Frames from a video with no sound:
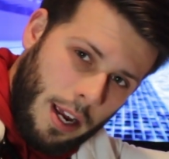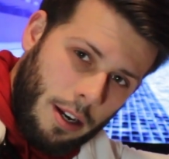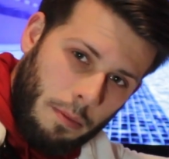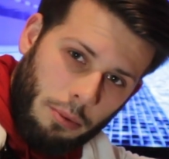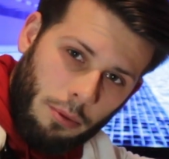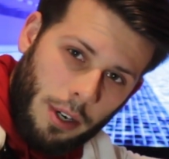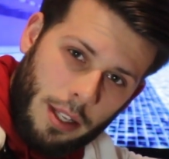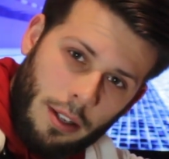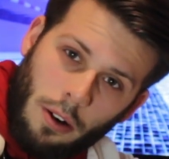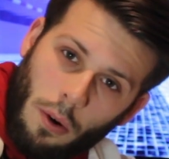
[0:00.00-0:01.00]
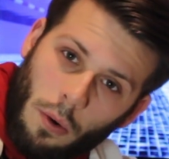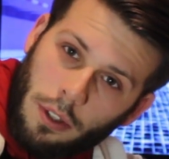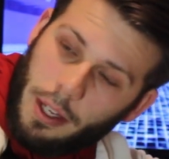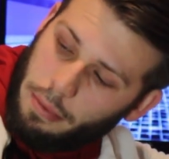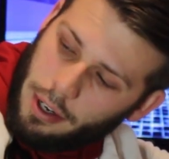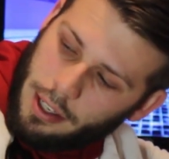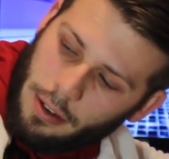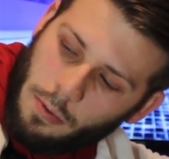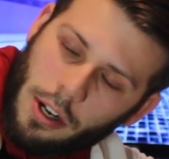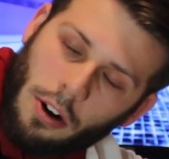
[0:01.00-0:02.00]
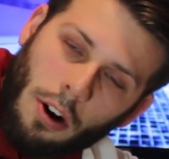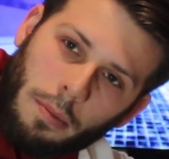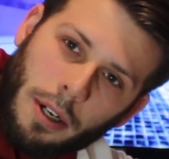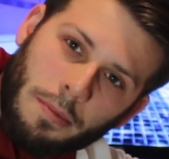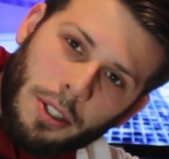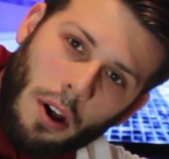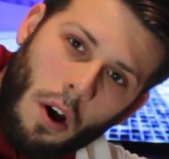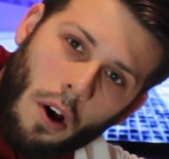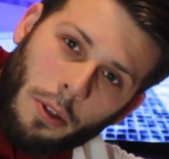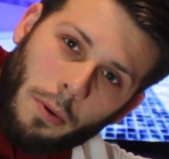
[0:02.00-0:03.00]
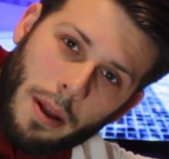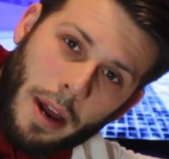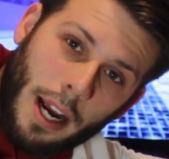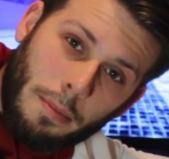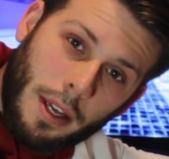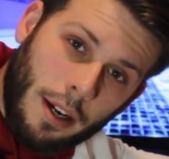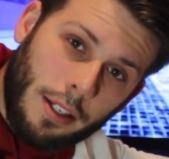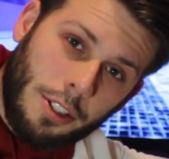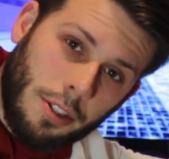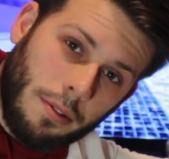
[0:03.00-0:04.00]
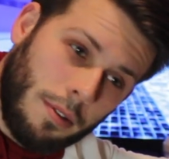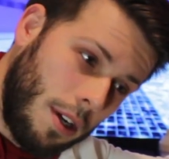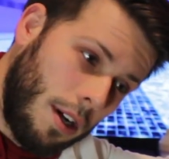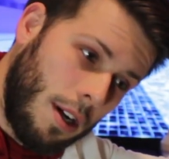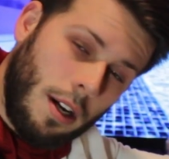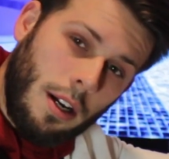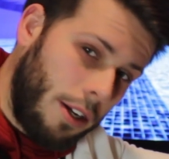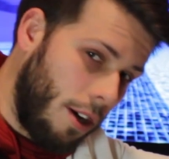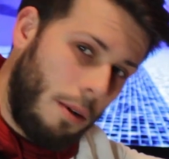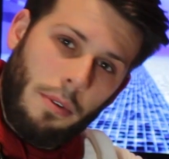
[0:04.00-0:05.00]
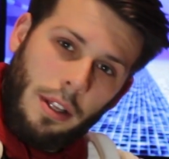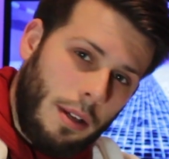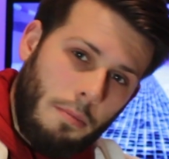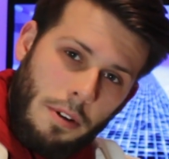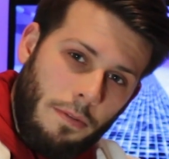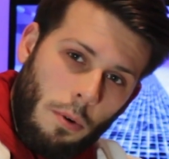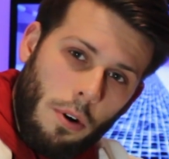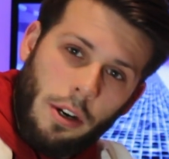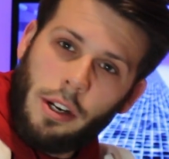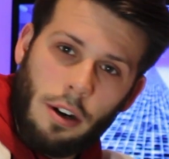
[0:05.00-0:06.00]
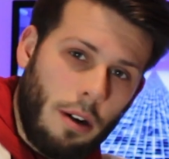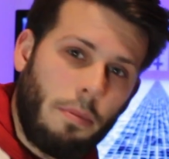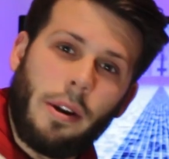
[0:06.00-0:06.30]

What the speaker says: and you're only breathing when your arm comes all the way back behind you. You're not breathing before, you're not